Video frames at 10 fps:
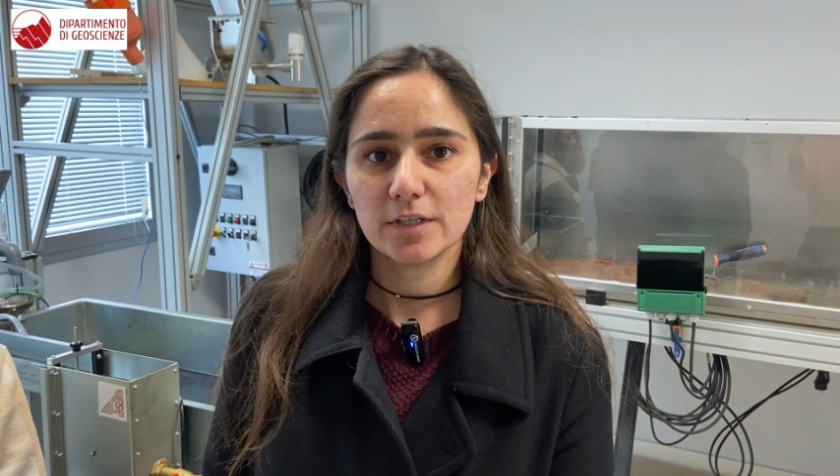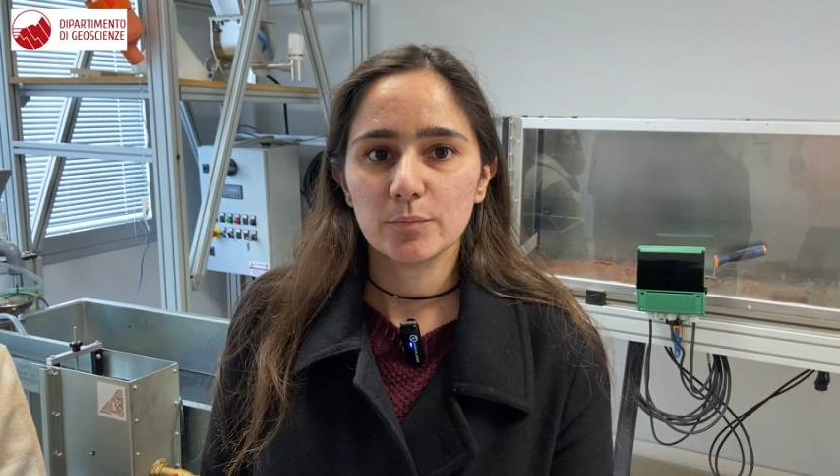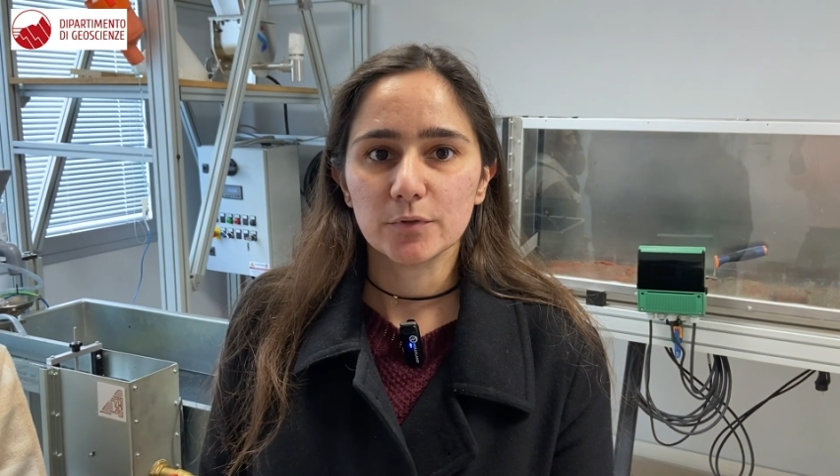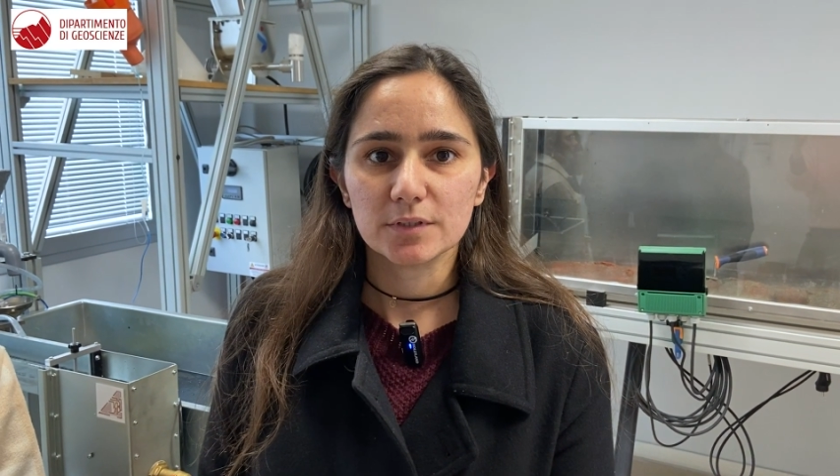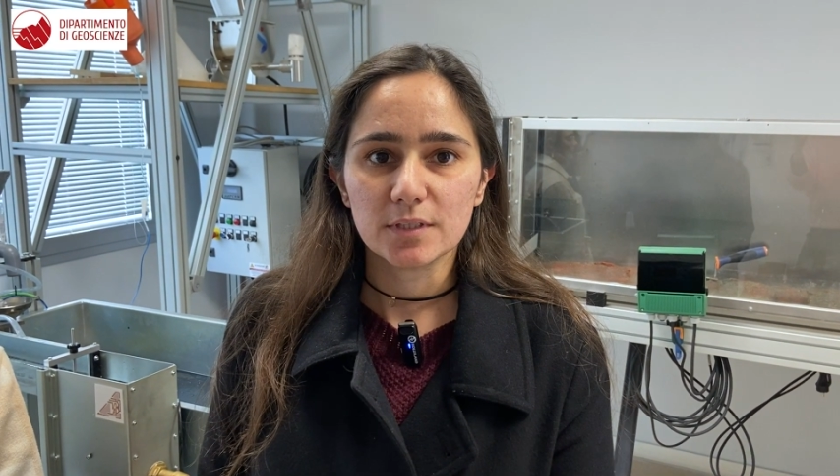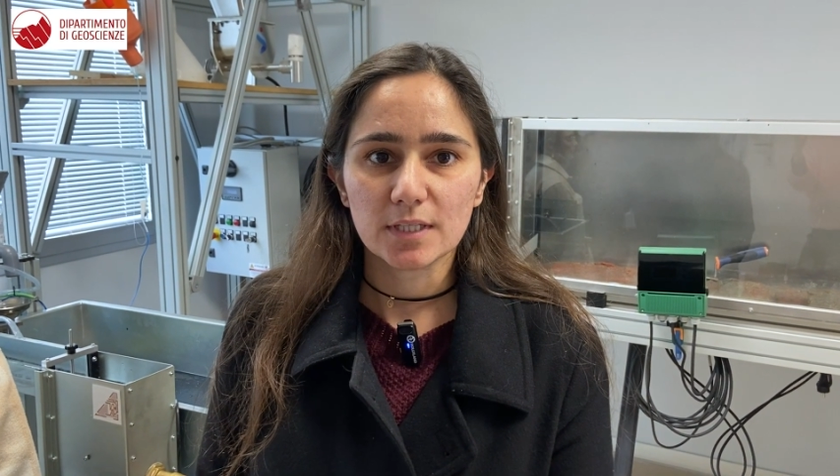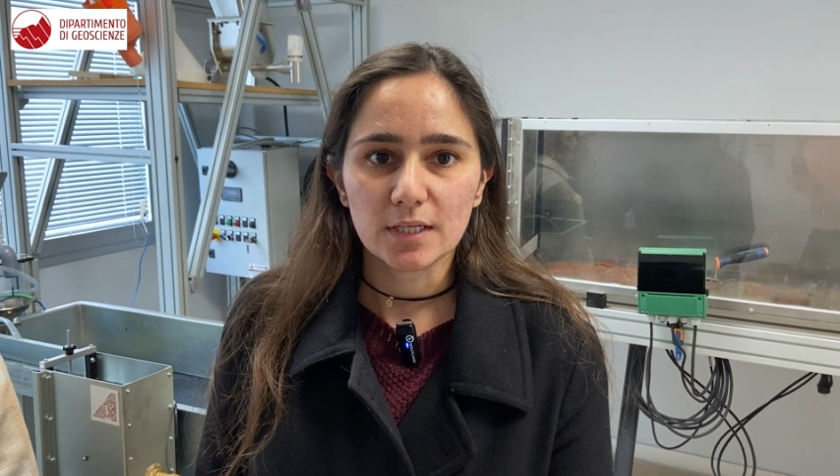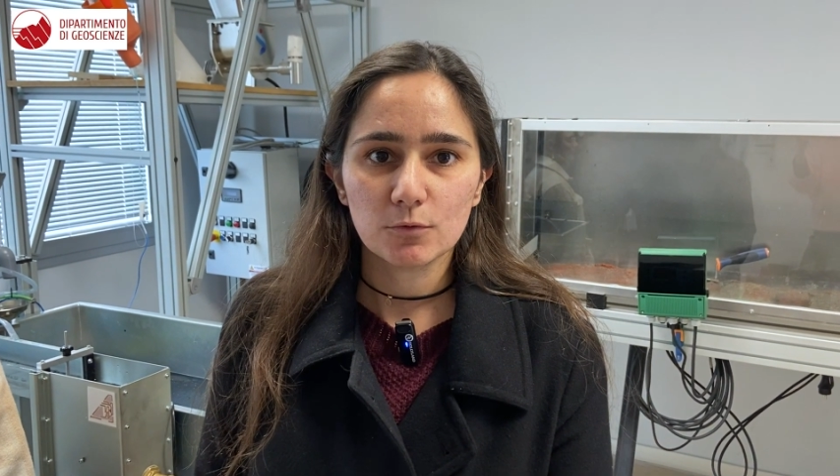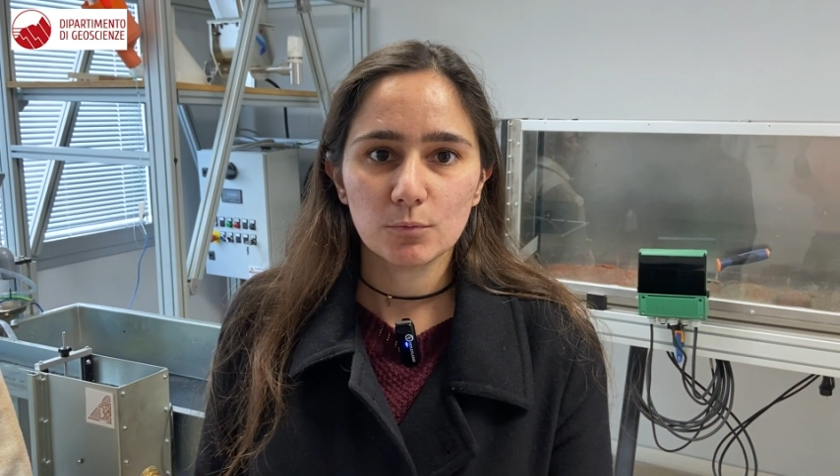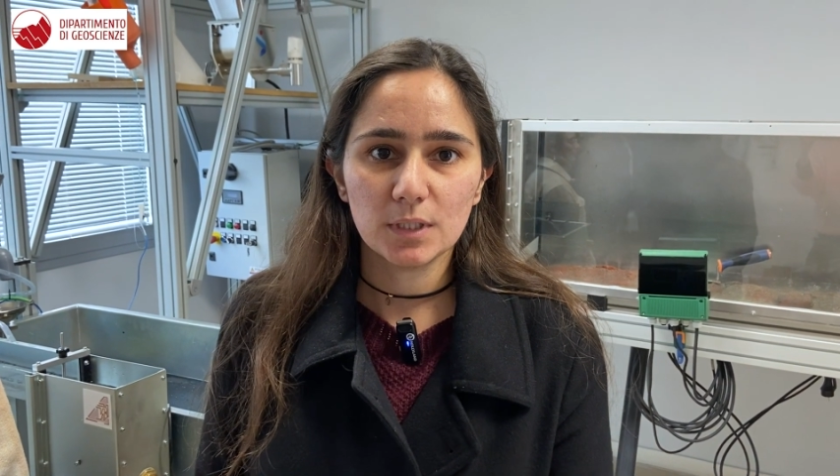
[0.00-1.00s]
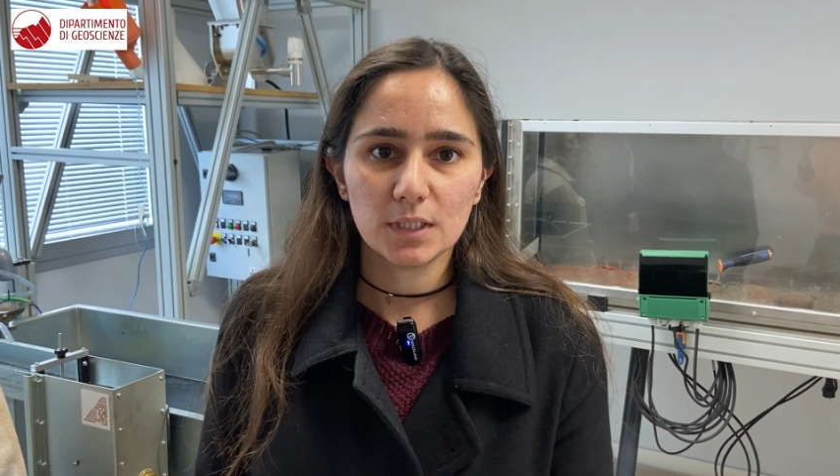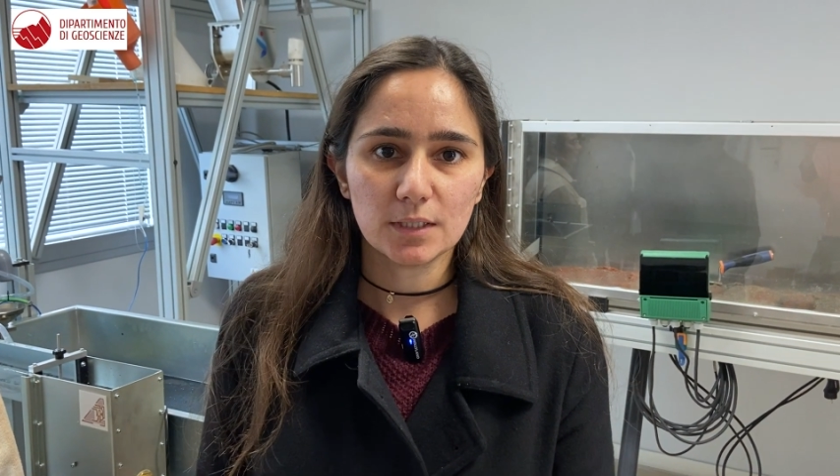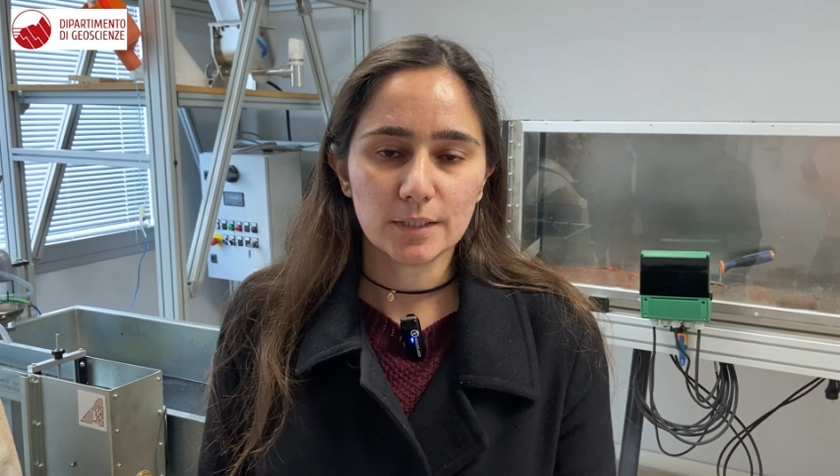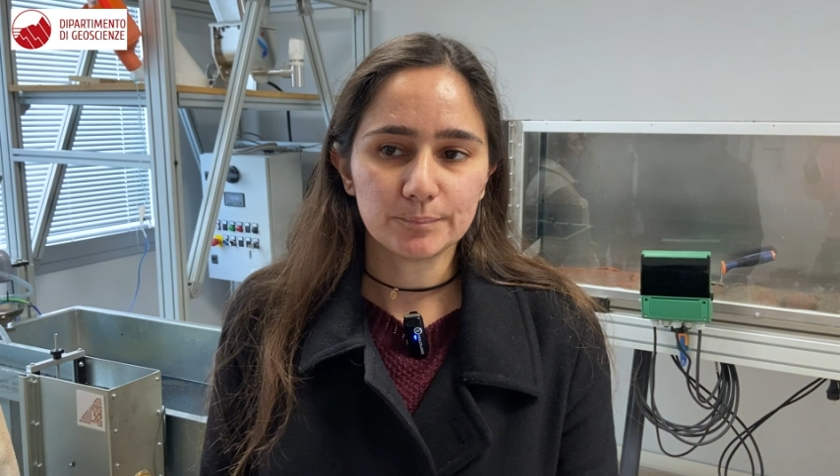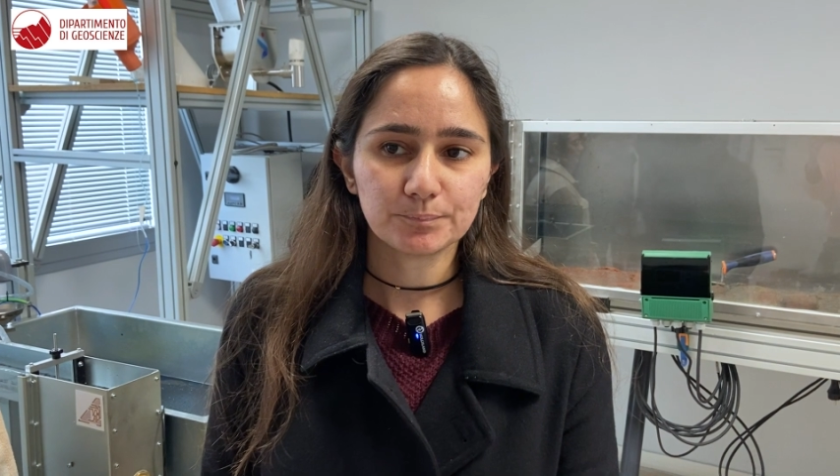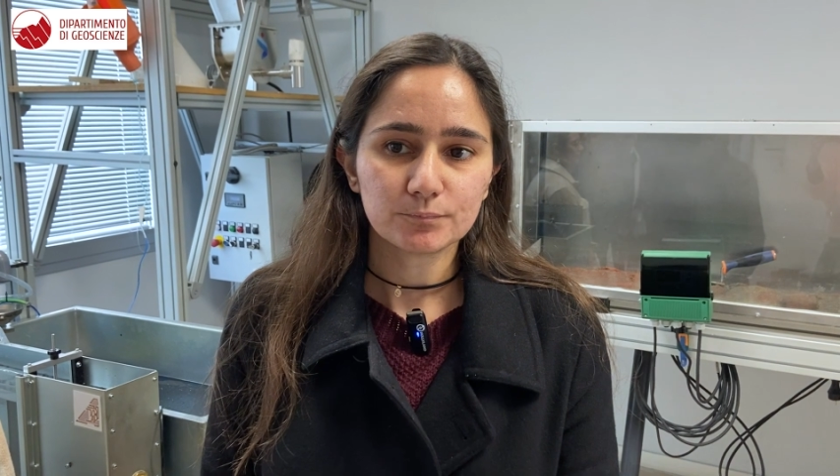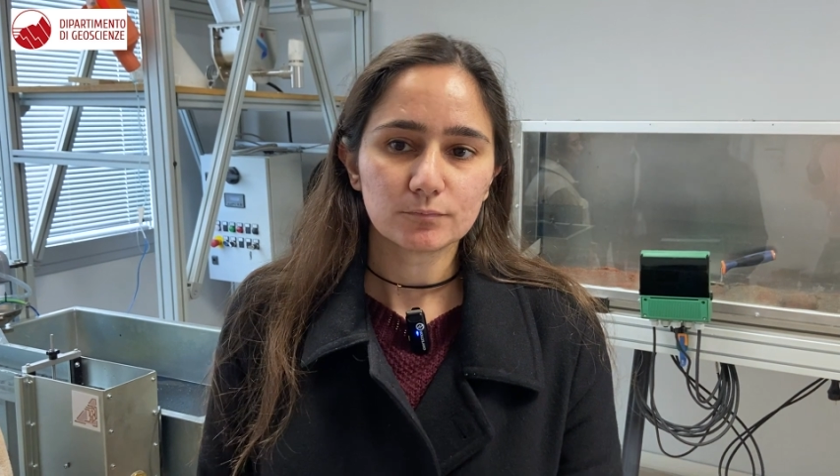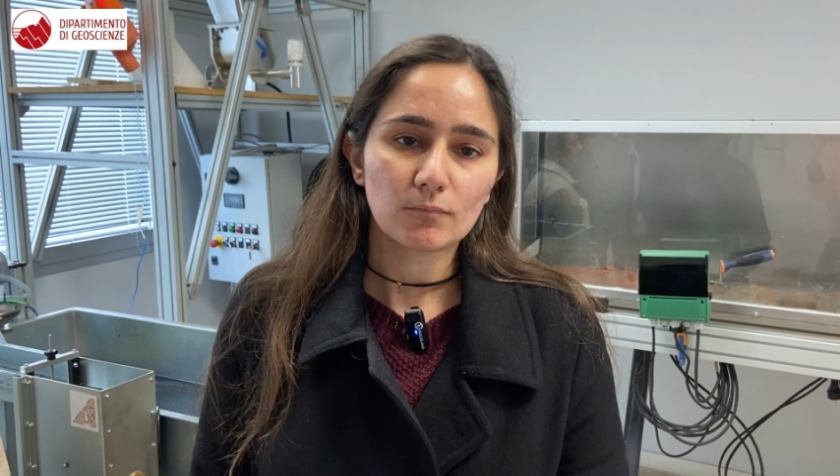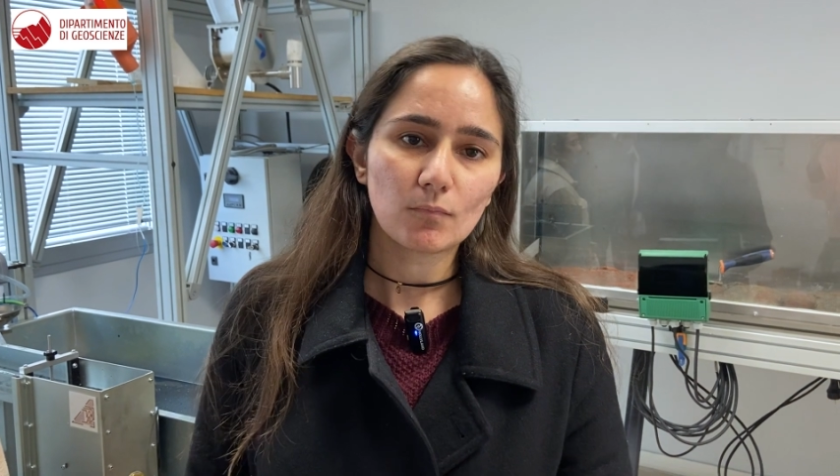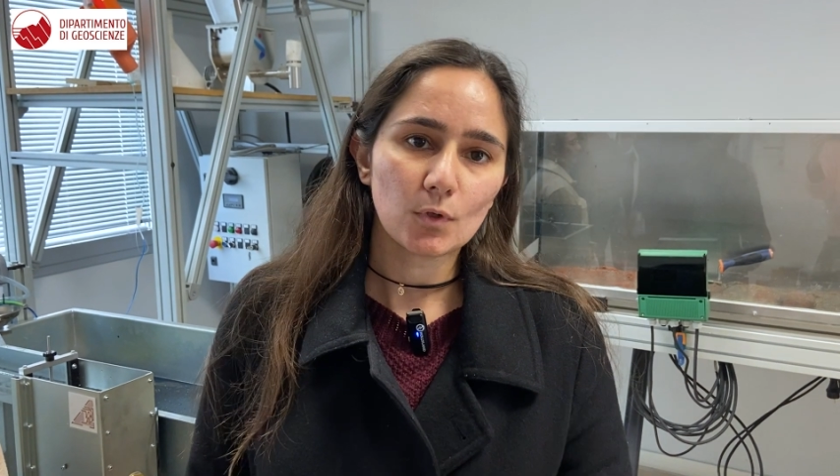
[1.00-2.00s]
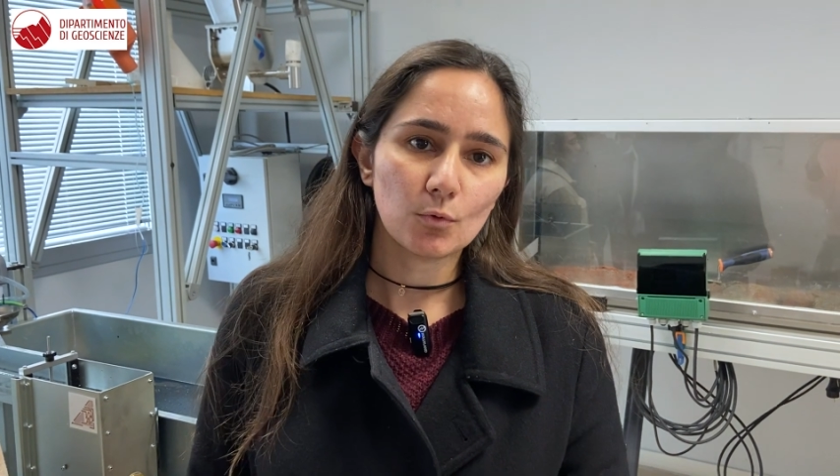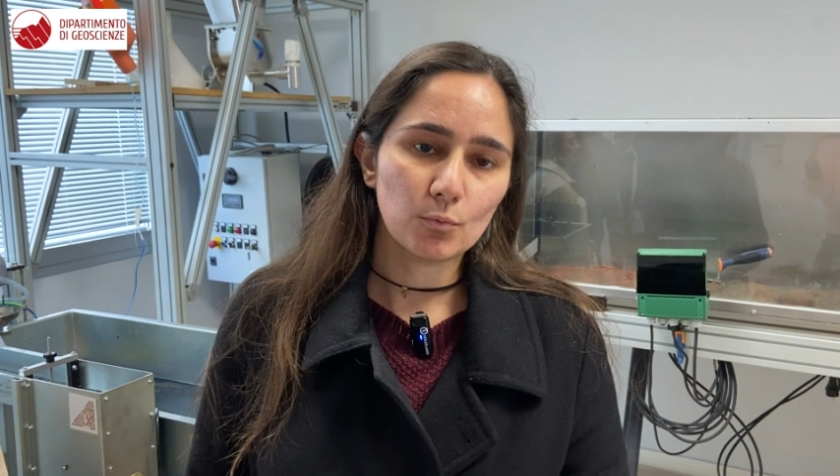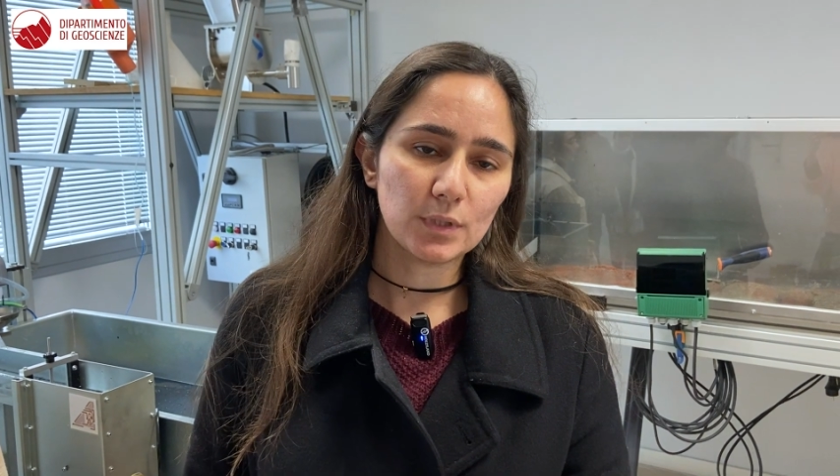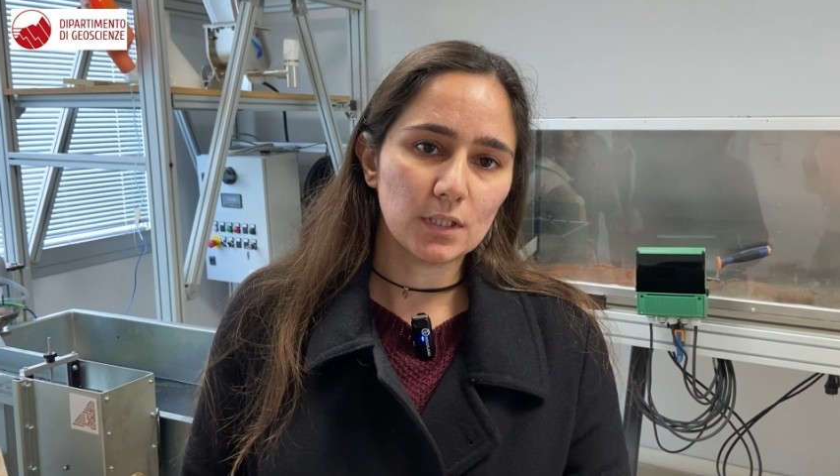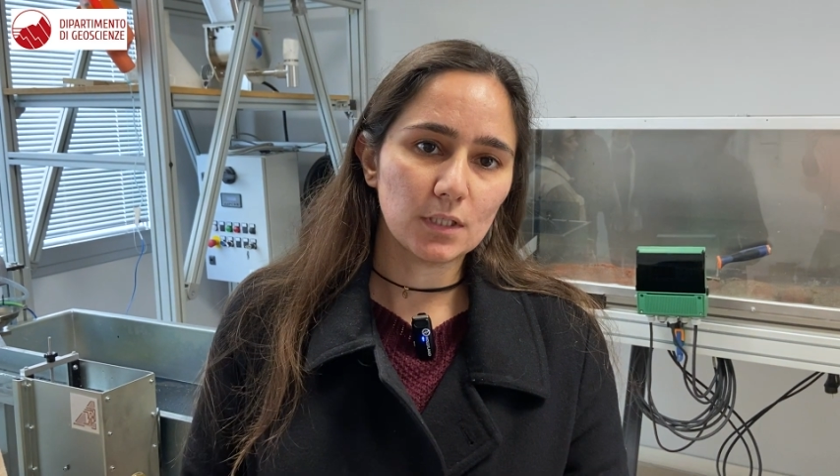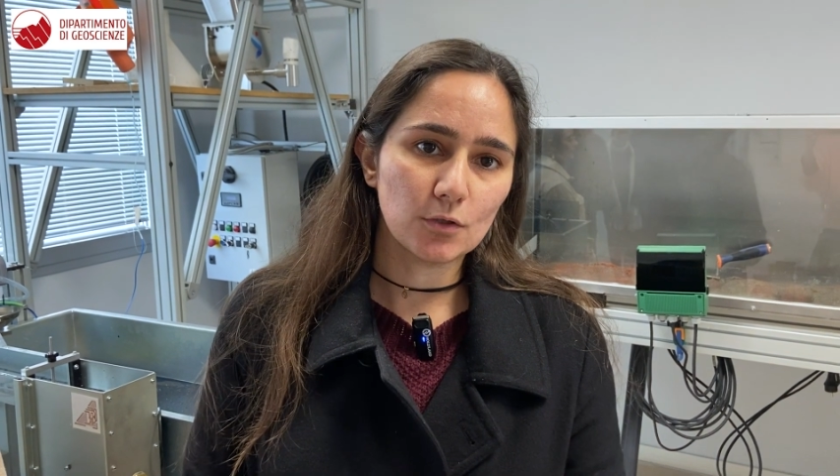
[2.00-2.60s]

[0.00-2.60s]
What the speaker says: important that we